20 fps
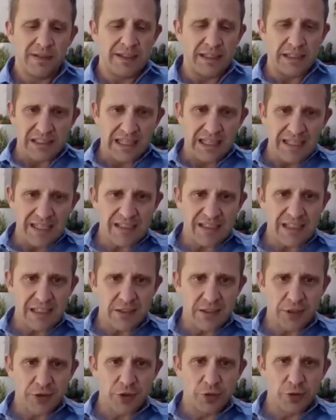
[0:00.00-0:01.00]
These less
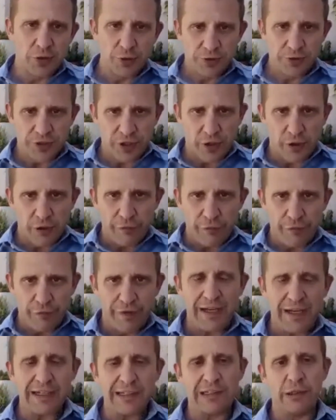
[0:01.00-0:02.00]
lethal tools are
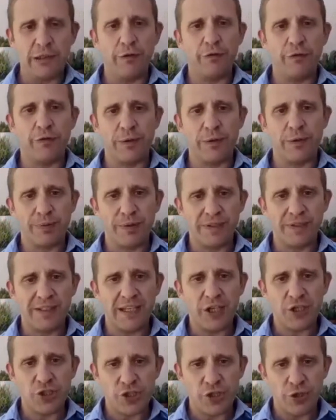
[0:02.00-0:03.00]
vital for the
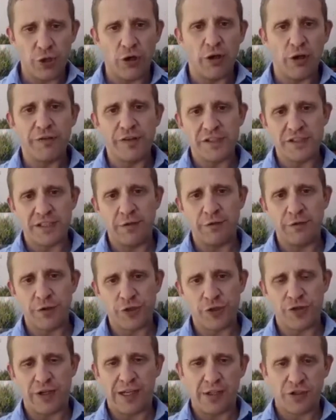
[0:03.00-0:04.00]
protection of this
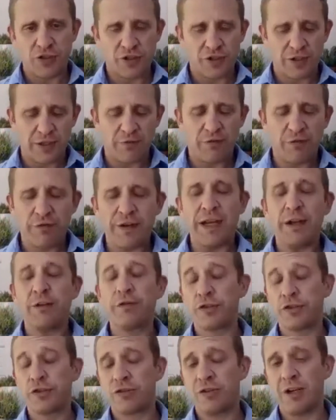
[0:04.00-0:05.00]

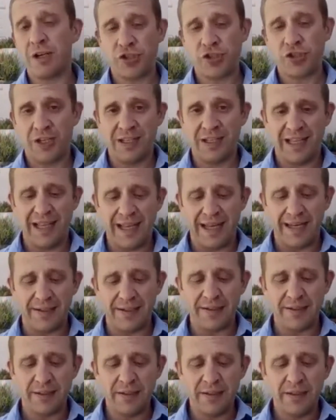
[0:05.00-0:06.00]
infrastructure and land.